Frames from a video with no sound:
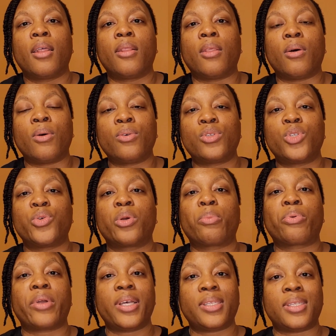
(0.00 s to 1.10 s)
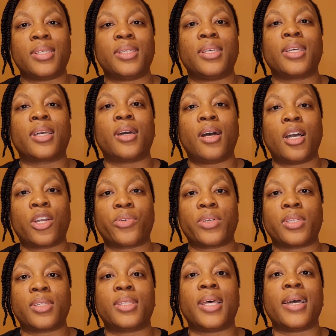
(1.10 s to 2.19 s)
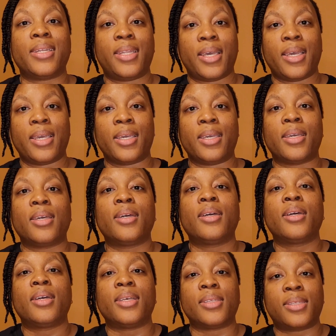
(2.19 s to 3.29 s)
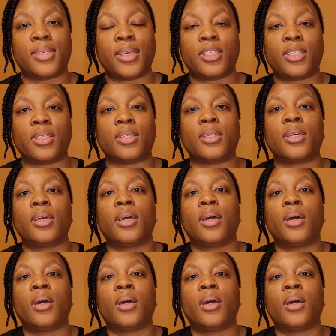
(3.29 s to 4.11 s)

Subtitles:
those who are present in Congress that day in session